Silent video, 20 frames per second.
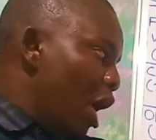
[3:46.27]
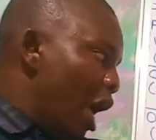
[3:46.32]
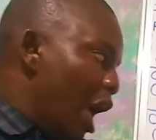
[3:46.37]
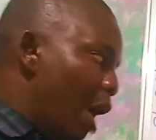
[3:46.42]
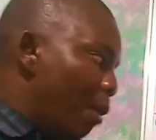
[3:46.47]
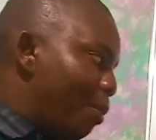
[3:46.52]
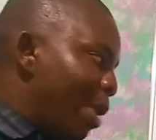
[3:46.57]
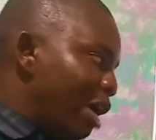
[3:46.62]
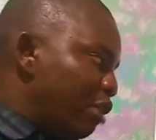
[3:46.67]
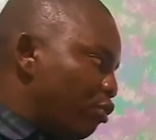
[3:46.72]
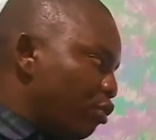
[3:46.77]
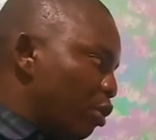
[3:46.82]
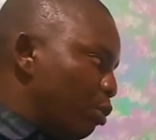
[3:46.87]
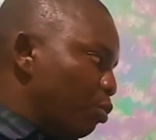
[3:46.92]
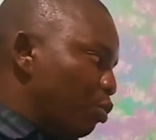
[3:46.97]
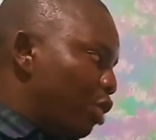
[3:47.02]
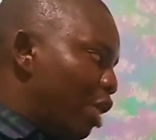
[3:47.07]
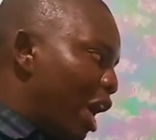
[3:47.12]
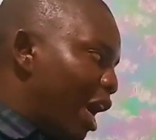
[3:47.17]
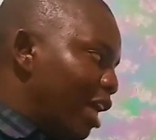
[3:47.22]
Apart from
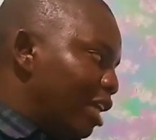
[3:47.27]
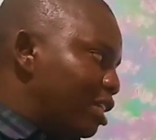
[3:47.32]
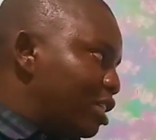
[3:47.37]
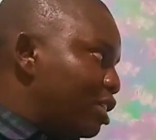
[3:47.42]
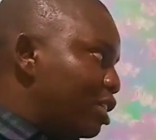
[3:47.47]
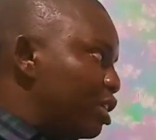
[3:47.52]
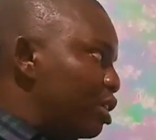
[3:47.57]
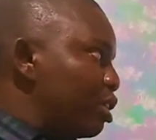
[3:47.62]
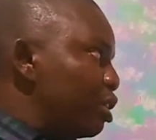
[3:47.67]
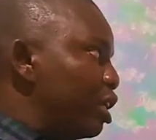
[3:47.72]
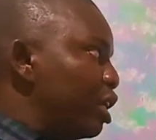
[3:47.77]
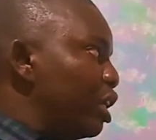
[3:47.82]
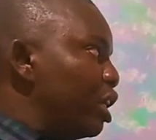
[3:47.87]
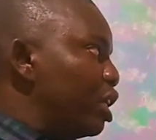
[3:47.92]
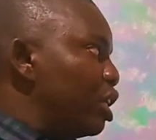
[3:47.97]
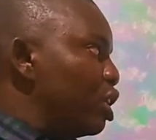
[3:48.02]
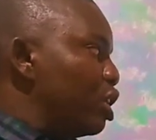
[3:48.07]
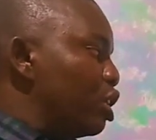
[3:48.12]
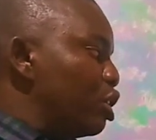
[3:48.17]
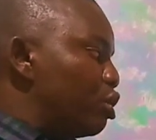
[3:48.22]
that,
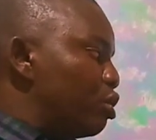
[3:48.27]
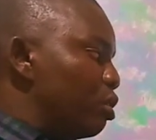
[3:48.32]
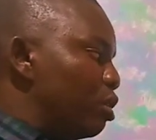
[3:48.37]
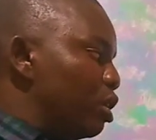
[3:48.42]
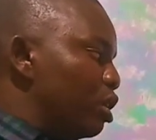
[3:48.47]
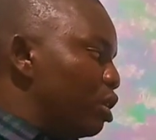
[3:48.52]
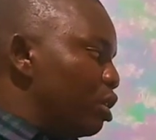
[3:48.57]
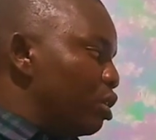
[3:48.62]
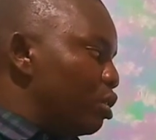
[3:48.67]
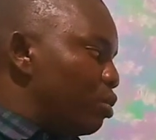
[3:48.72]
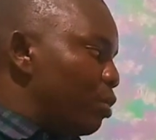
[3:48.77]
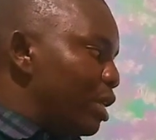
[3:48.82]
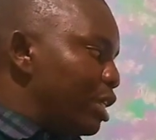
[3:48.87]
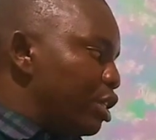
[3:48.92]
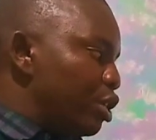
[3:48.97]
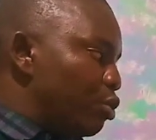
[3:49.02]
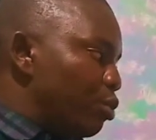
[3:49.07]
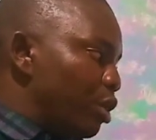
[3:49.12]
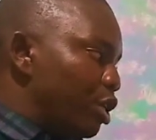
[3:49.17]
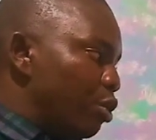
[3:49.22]
in
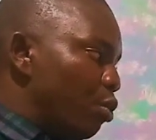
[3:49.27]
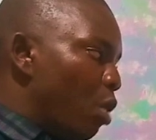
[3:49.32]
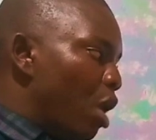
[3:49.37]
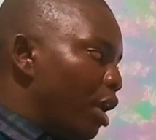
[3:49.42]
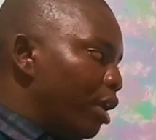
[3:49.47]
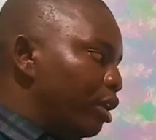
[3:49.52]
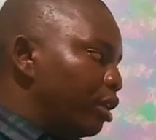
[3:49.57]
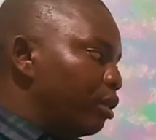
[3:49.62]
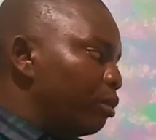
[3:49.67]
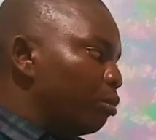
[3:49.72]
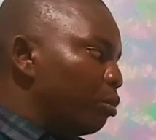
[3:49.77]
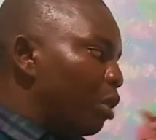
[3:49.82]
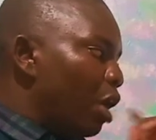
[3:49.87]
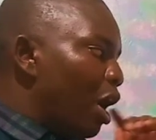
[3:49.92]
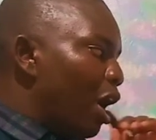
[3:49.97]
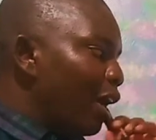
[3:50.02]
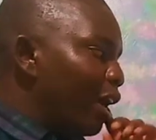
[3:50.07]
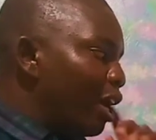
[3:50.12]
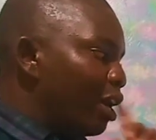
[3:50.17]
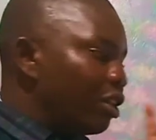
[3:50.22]
2021,
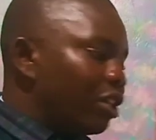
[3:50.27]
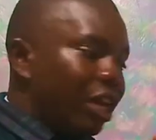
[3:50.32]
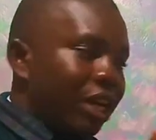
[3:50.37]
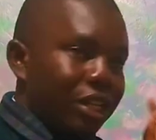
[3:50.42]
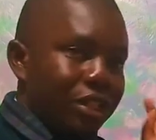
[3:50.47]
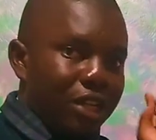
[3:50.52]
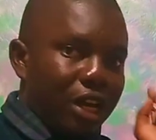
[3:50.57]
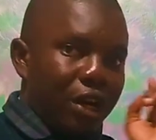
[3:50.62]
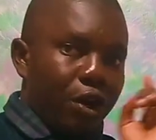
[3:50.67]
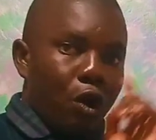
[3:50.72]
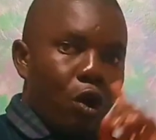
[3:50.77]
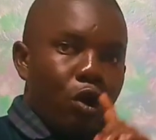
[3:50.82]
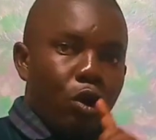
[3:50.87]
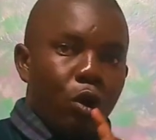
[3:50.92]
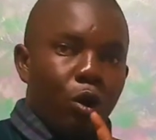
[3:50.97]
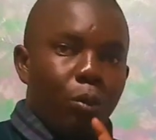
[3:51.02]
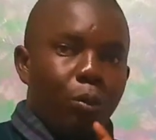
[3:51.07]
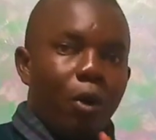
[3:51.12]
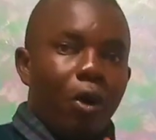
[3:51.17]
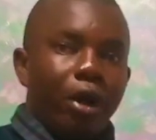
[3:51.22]
again, there is an
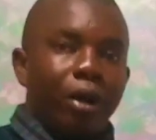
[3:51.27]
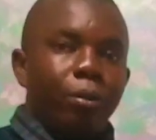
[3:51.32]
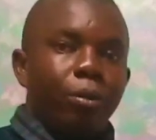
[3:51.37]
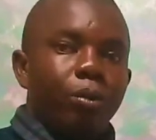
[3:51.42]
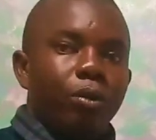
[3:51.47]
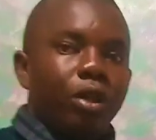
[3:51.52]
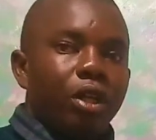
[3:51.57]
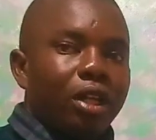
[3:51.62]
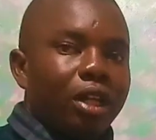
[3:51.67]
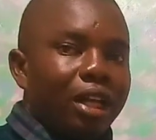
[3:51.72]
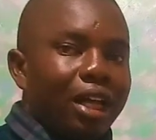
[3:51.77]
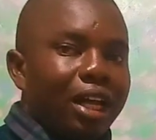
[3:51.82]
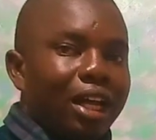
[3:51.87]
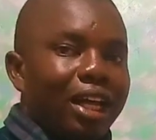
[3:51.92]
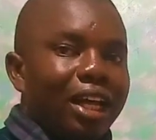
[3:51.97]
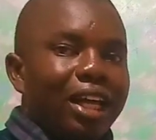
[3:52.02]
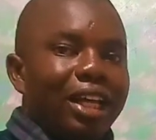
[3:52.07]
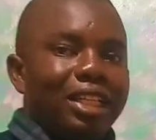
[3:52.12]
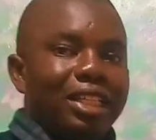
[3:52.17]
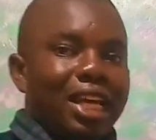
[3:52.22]
oral poem.
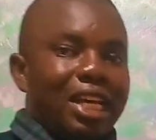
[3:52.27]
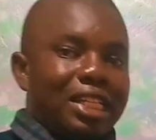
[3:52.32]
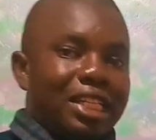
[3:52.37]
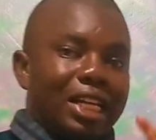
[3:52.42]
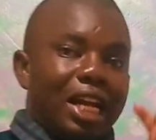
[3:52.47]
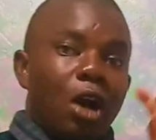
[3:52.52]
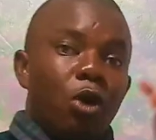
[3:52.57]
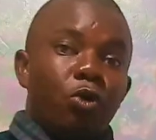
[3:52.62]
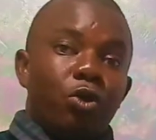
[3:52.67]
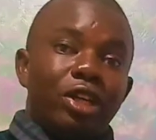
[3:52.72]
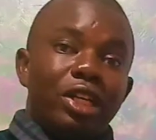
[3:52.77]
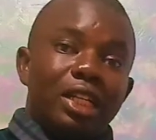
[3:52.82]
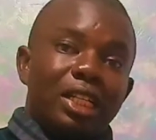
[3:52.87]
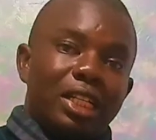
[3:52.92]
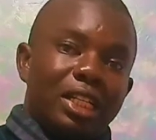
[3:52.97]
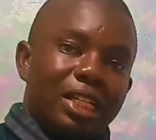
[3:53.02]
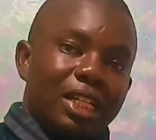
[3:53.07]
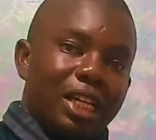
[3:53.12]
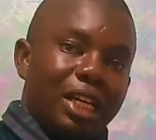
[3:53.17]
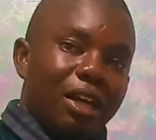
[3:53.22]
Just now,
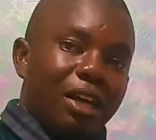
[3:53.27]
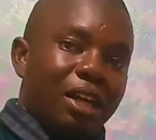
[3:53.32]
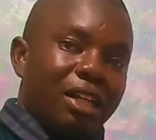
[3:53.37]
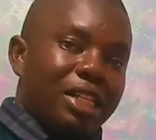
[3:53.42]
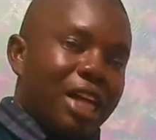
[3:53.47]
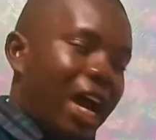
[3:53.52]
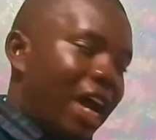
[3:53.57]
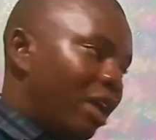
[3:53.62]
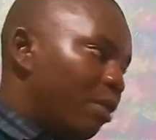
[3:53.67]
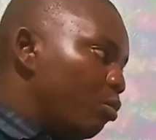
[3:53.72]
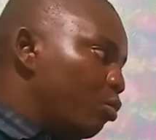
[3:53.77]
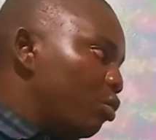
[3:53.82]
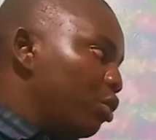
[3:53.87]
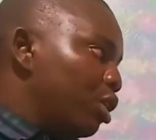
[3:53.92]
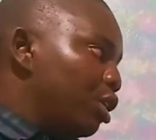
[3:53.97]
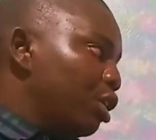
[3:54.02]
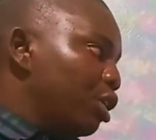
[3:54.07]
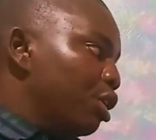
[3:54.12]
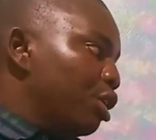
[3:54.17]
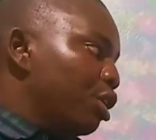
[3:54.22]
this time,
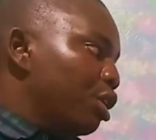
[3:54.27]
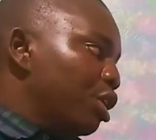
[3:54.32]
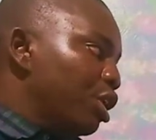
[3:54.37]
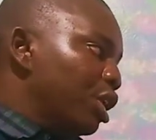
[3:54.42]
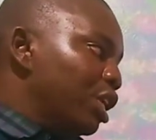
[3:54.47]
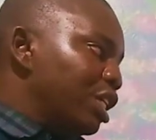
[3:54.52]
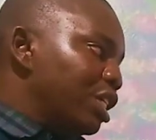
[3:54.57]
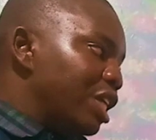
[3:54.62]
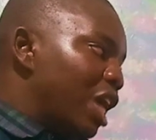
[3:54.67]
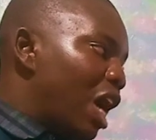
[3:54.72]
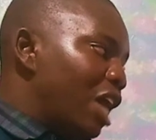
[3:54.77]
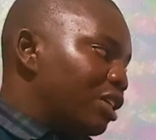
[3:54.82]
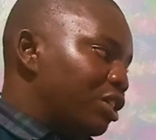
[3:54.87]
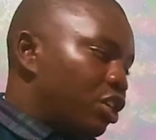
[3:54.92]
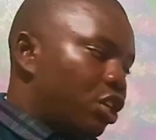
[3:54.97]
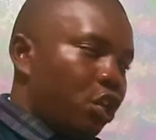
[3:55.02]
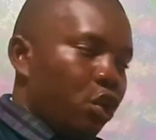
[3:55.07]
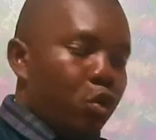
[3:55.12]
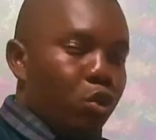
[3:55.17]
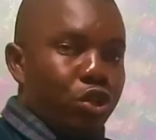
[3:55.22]
it is
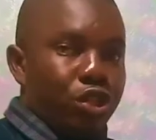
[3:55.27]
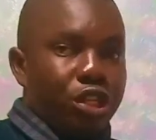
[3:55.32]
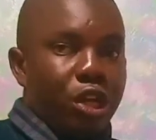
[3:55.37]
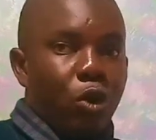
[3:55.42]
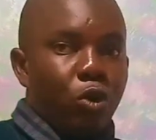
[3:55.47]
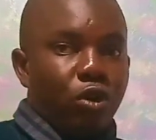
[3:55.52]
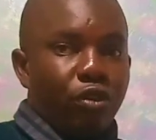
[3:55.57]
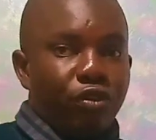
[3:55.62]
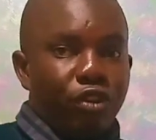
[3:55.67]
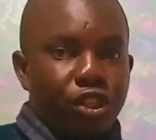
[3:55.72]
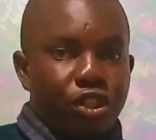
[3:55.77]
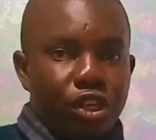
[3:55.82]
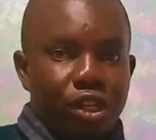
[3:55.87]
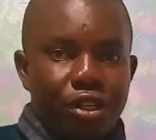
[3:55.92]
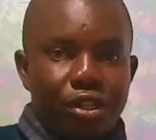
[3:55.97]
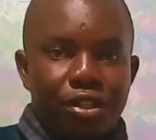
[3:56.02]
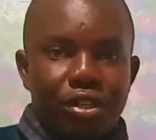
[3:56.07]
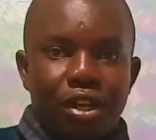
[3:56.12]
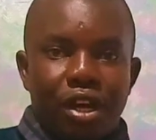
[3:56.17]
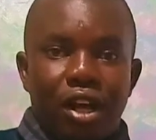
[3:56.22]
asking on sound
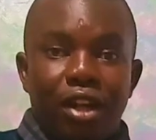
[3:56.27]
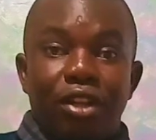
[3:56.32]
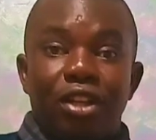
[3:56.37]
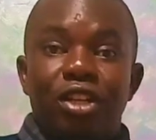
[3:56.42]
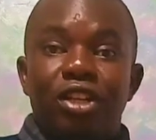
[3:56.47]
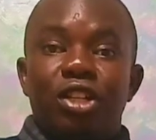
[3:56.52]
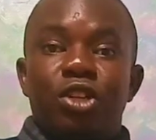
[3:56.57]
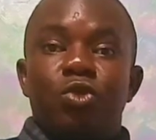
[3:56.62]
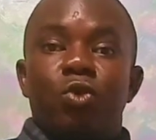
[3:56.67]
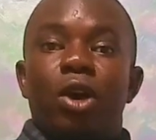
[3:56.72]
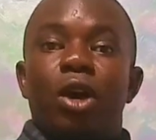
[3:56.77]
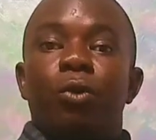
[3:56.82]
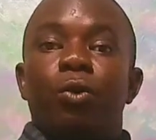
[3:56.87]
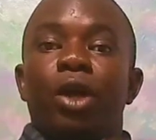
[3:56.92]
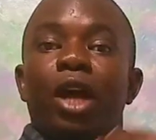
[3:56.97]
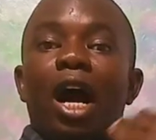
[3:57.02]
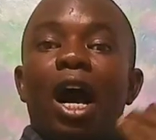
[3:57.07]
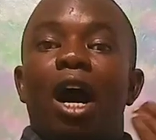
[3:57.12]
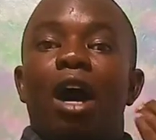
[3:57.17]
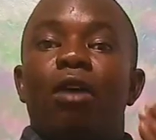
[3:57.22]
features. And this is where we
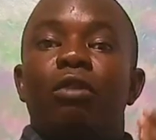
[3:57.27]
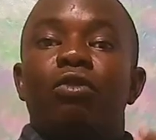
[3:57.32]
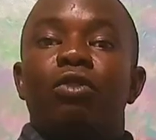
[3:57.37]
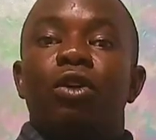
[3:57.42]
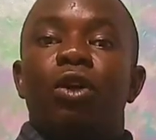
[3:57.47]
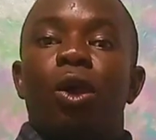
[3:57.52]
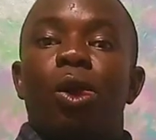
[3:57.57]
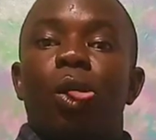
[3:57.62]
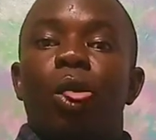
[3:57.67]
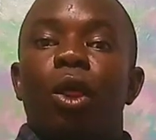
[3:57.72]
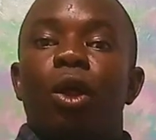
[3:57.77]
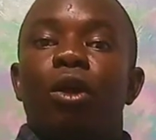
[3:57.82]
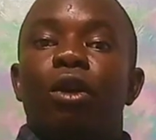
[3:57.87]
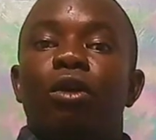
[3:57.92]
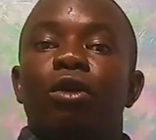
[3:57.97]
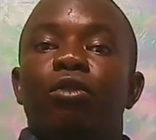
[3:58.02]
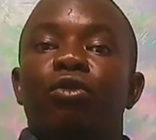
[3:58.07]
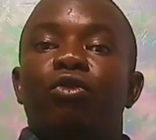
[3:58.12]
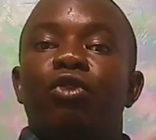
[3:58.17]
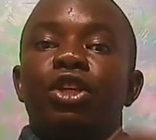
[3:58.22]
have
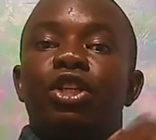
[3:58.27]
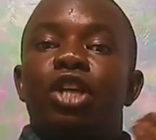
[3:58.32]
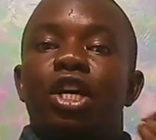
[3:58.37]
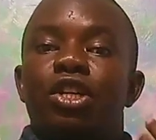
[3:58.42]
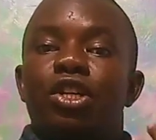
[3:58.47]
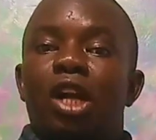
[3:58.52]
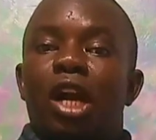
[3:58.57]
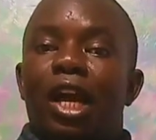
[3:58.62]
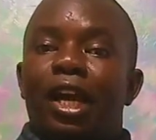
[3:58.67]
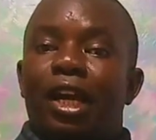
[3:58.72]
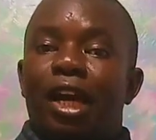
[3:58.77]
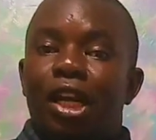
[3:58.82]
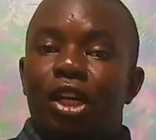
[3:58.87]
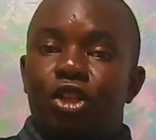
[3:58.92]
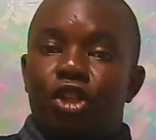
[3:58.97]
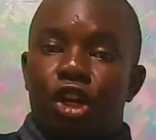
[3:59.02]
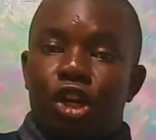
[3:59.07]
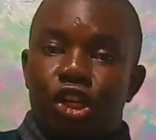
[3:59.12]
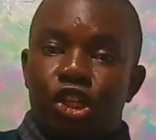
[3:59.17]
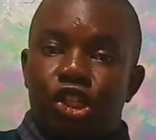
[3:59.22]
features like
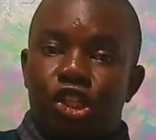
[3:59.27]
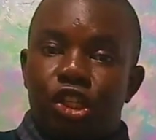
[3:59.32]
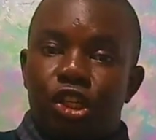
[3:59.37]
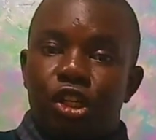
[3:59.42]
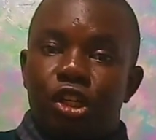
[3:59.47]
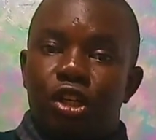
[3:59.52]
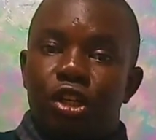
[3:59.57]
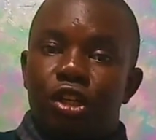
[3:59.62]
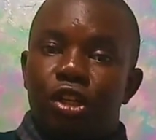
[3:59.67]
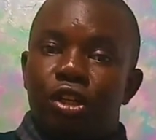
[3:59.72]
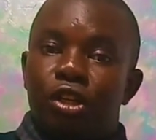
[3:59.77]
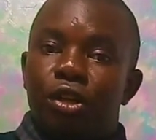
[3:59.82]
alliteration,